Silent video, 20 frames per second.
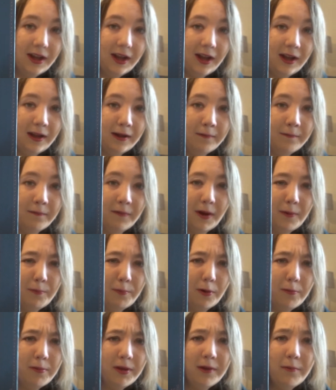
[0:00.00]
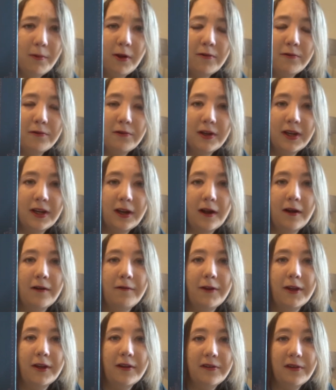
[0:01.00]
I probably won't drink out of
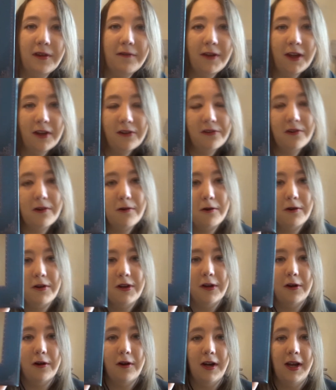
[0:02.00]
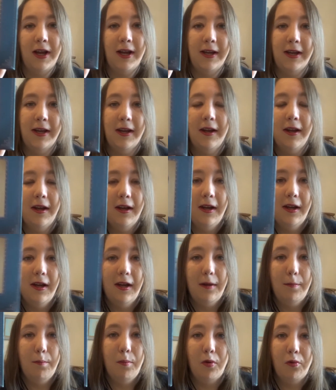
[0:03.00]
it because I've actually already got a
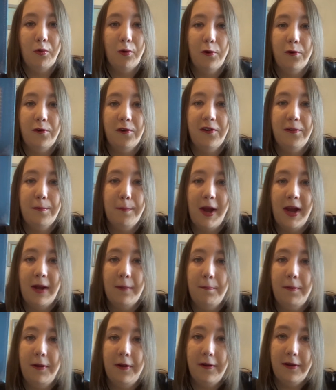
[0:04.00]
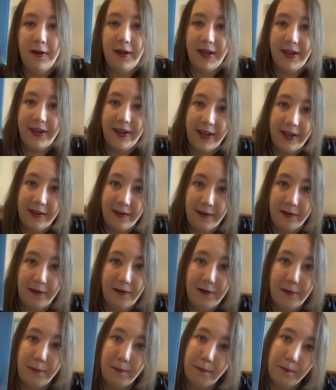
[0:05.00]
Marauders Map
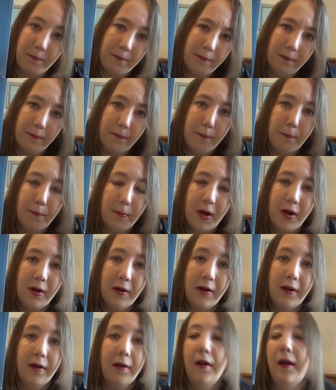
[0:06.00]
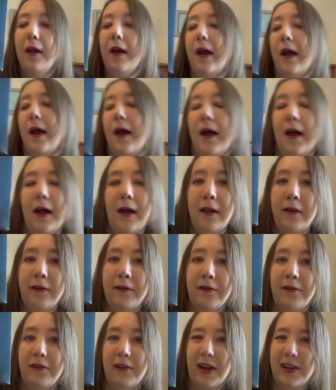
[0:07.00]
Heat mug,
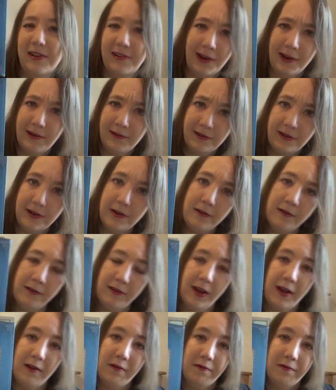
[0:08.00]
and I tend to use that